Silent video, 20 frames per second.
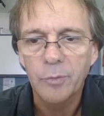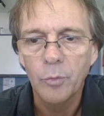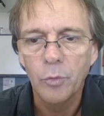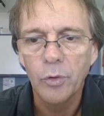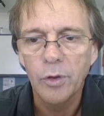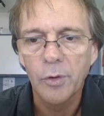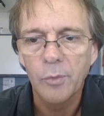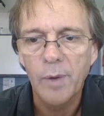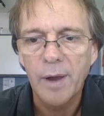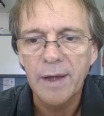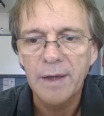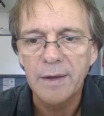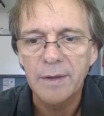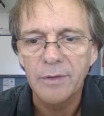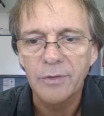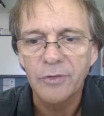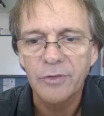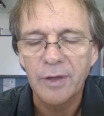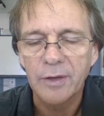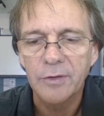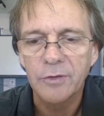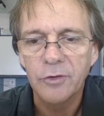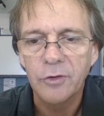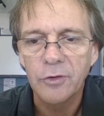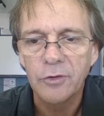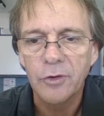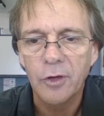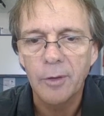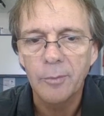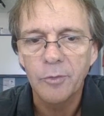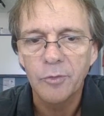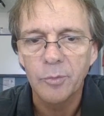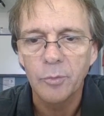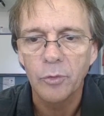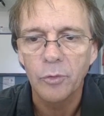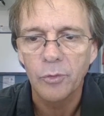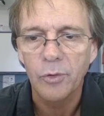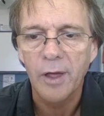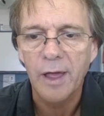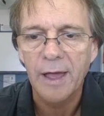A smaller radius, say 2 times
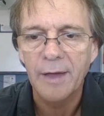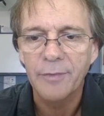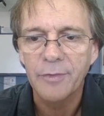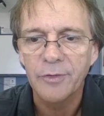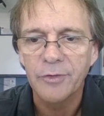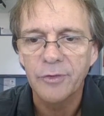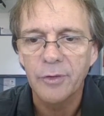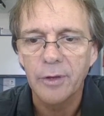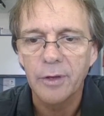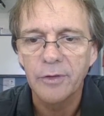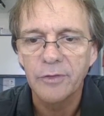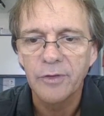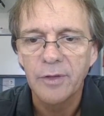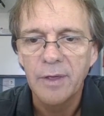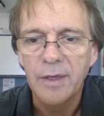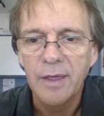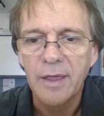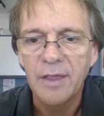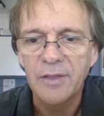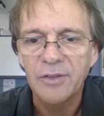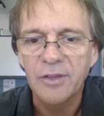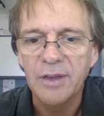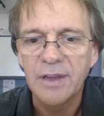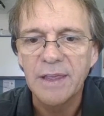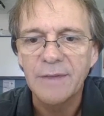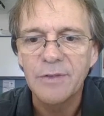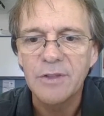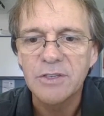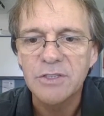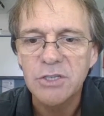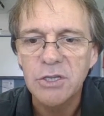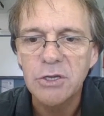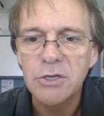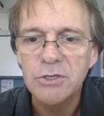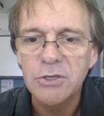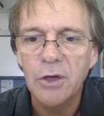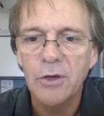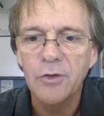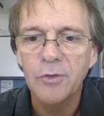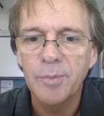smaller, or half the size, is going to give you
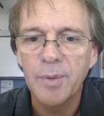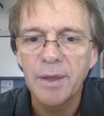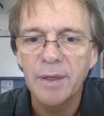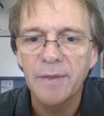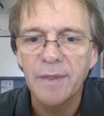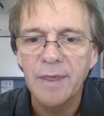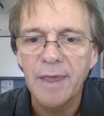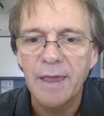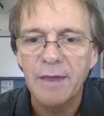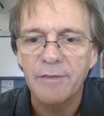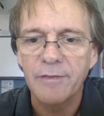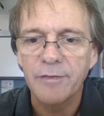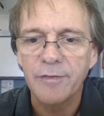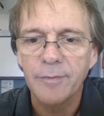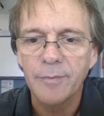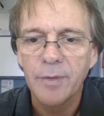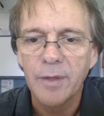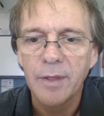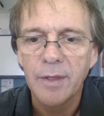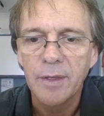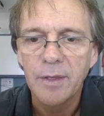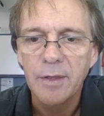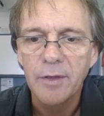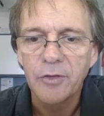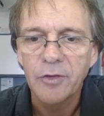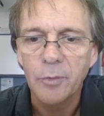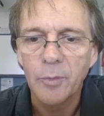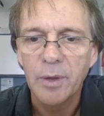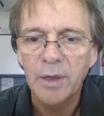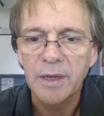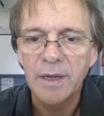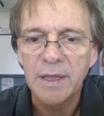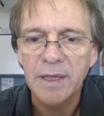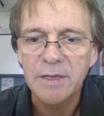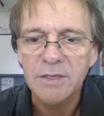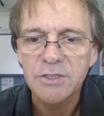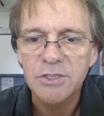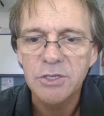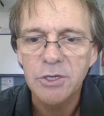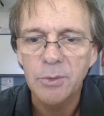2 times bigger the f. So we're going
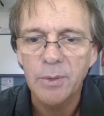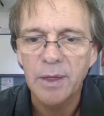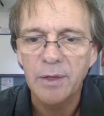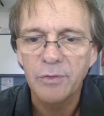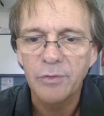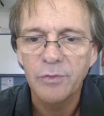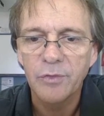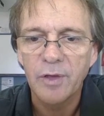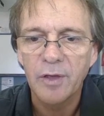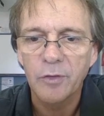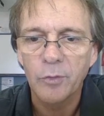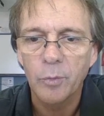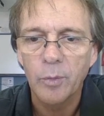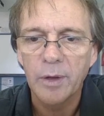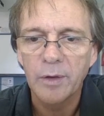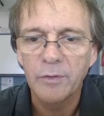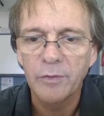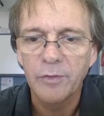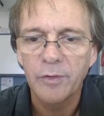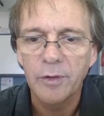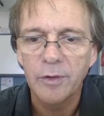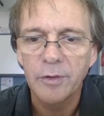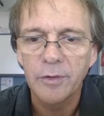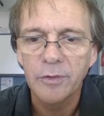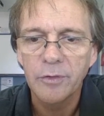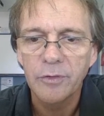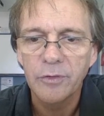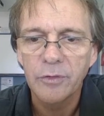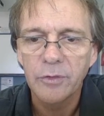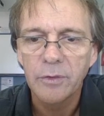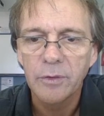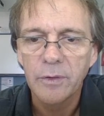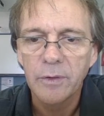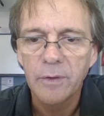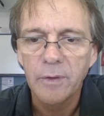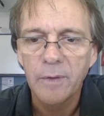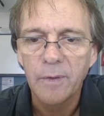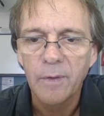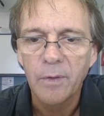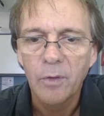to get 2f as one focus,
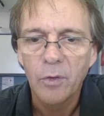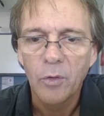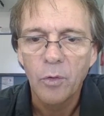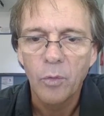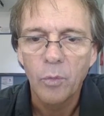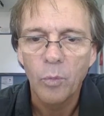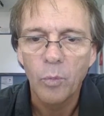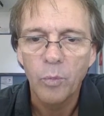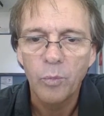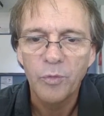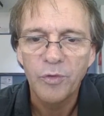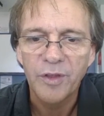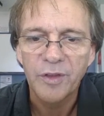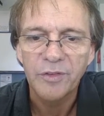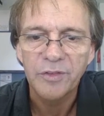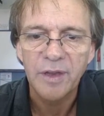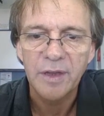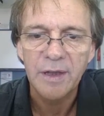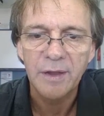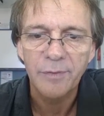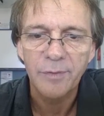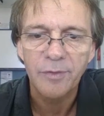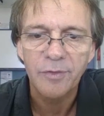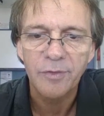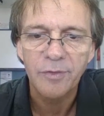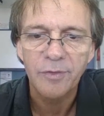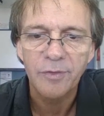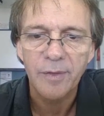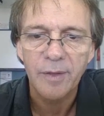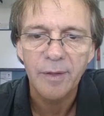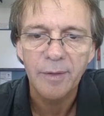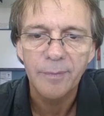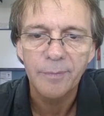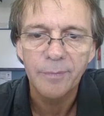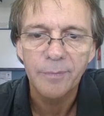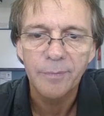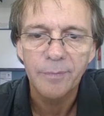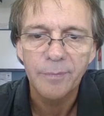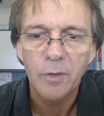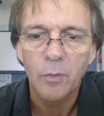16f as the other,
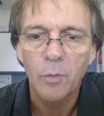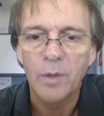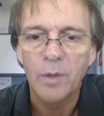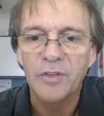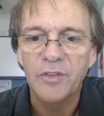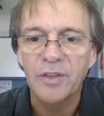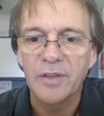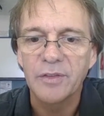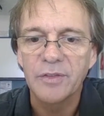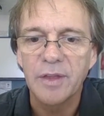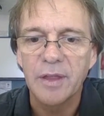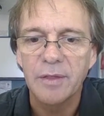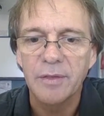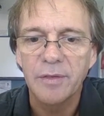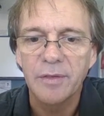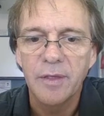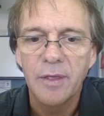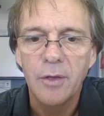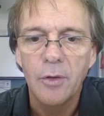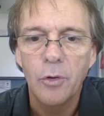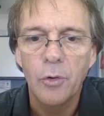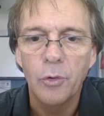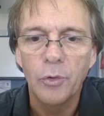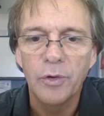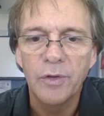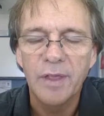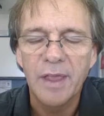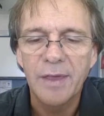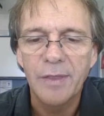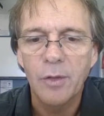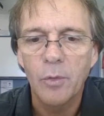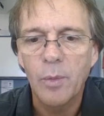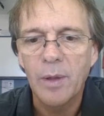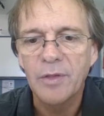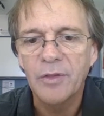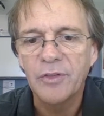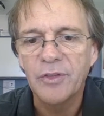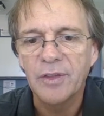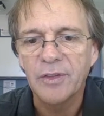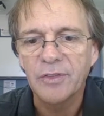1/16. Altogether,
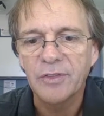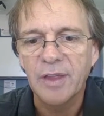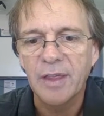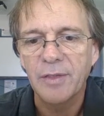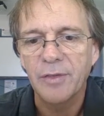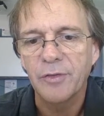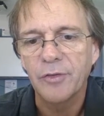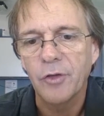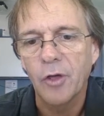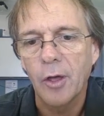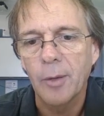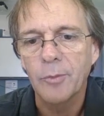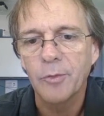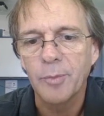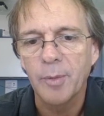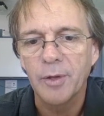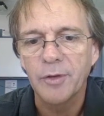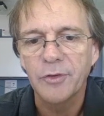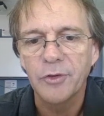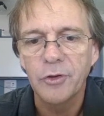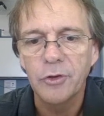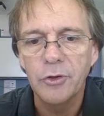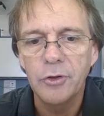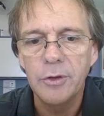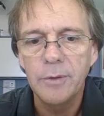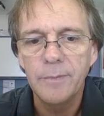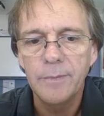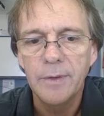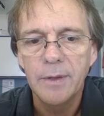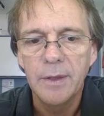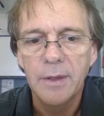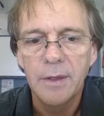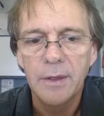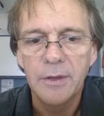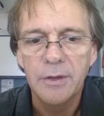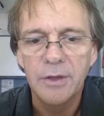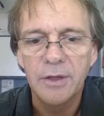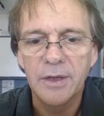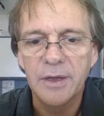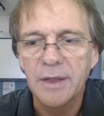1/16 times by 2,
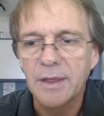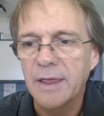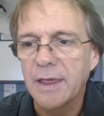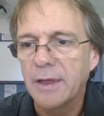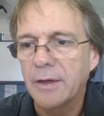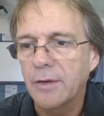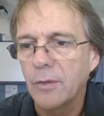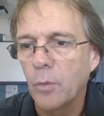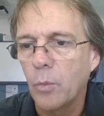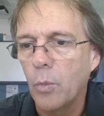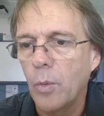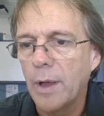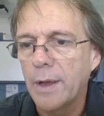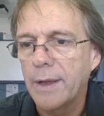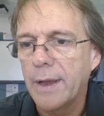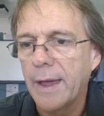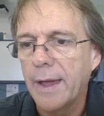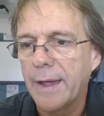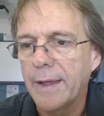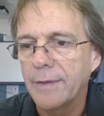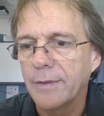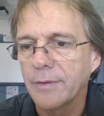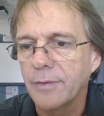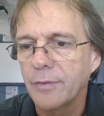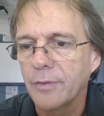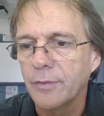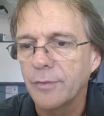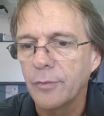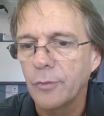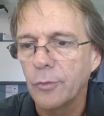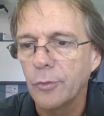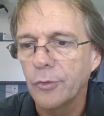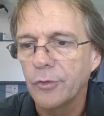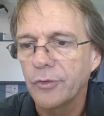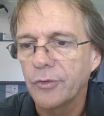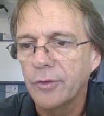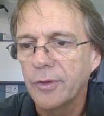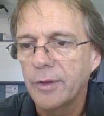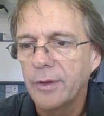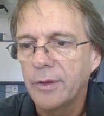you're going to get 1/8 of the
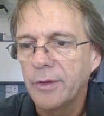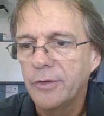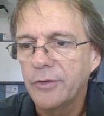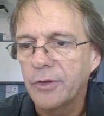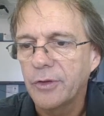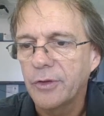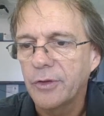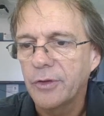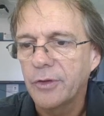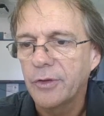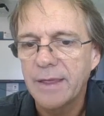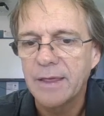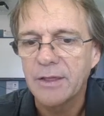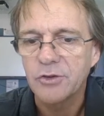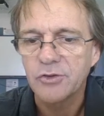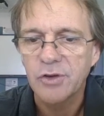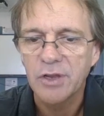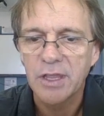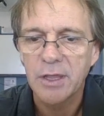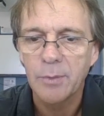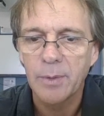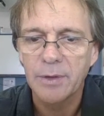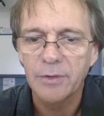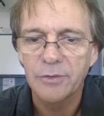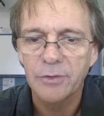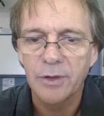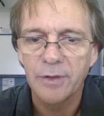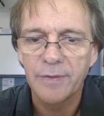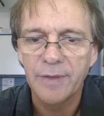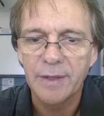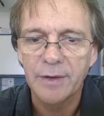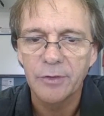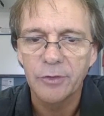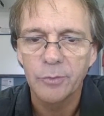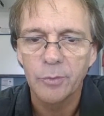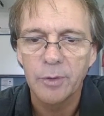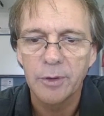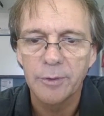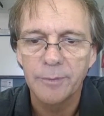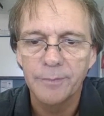force. So you can get tricky ones like that
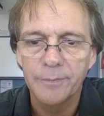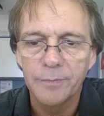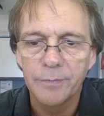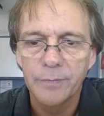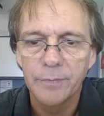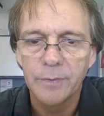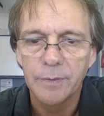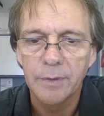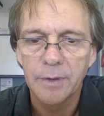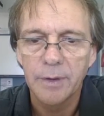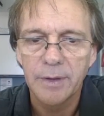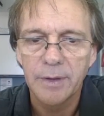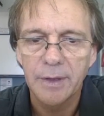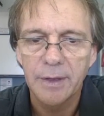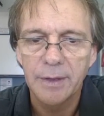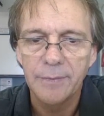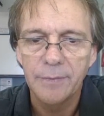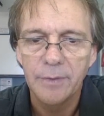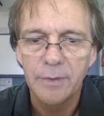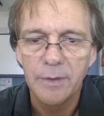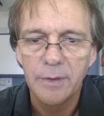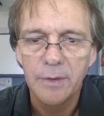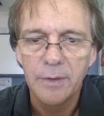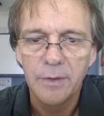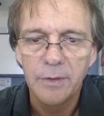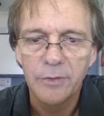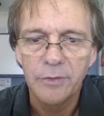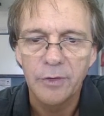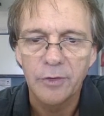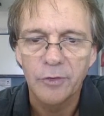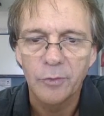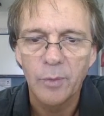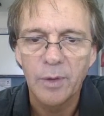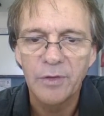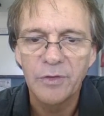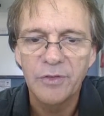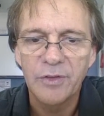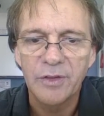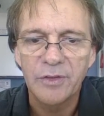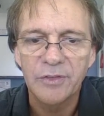as well. Okay? So it's
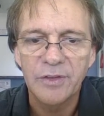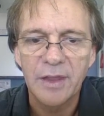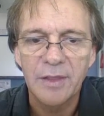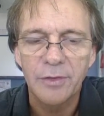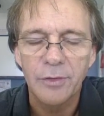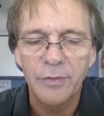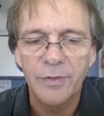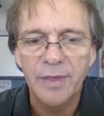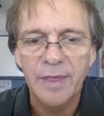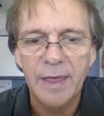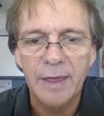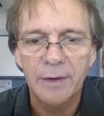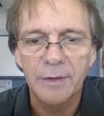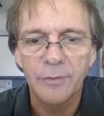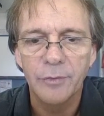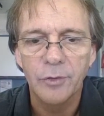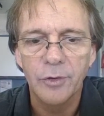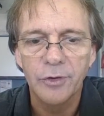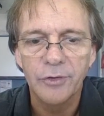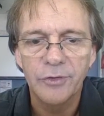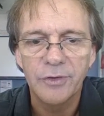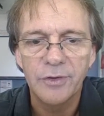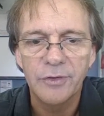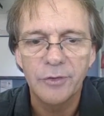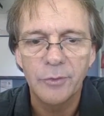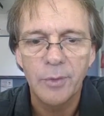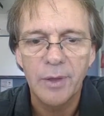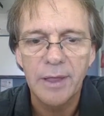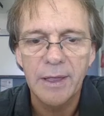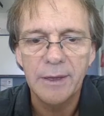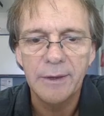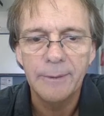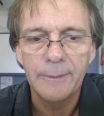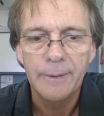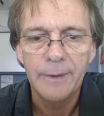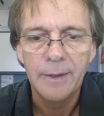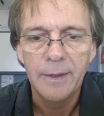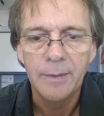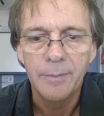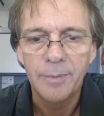1/16 on the count of velocity
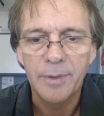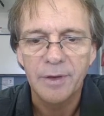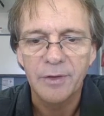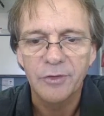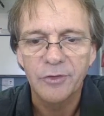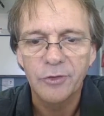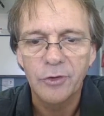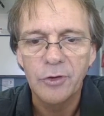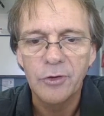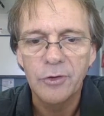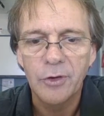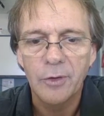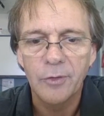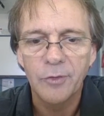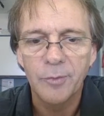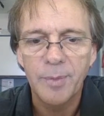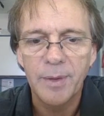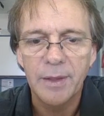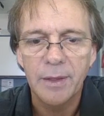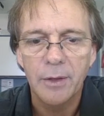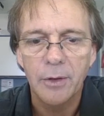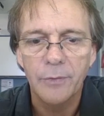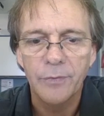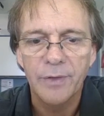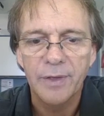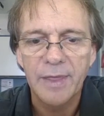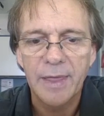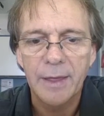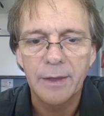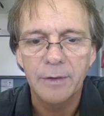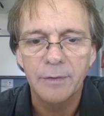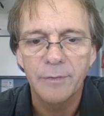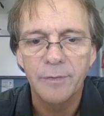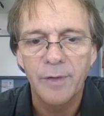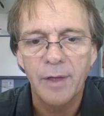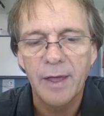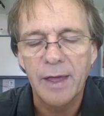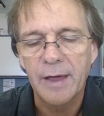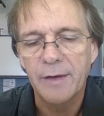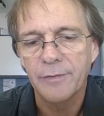squared, but it's 2 times bigger on the count
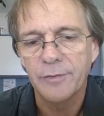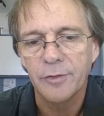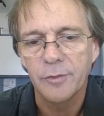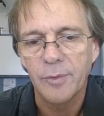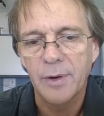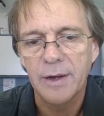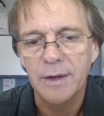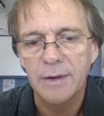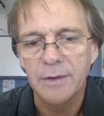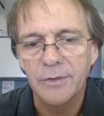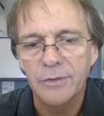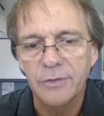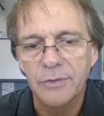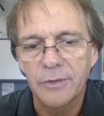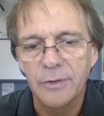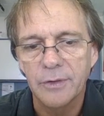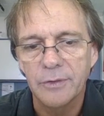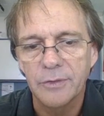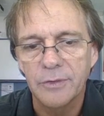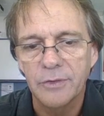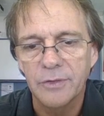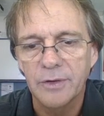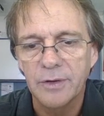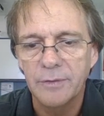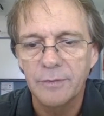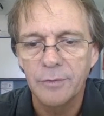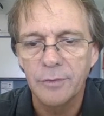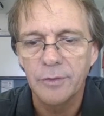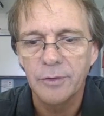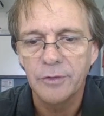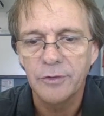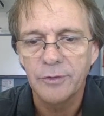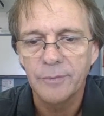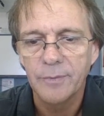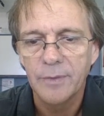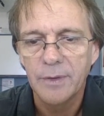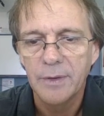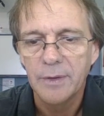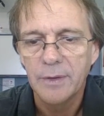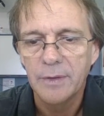of the half the radius, because it's an
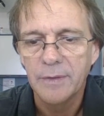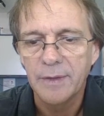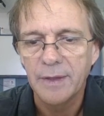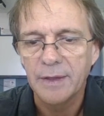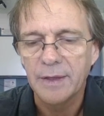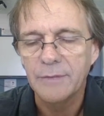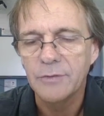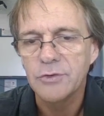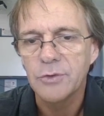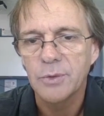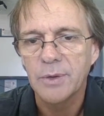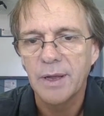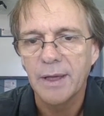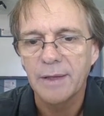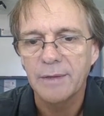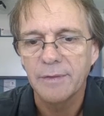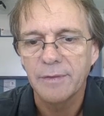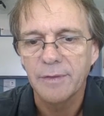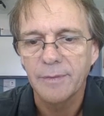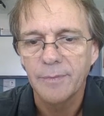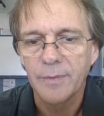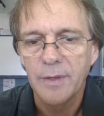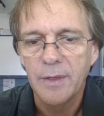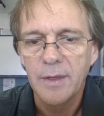inverse. That gives you an 1/8.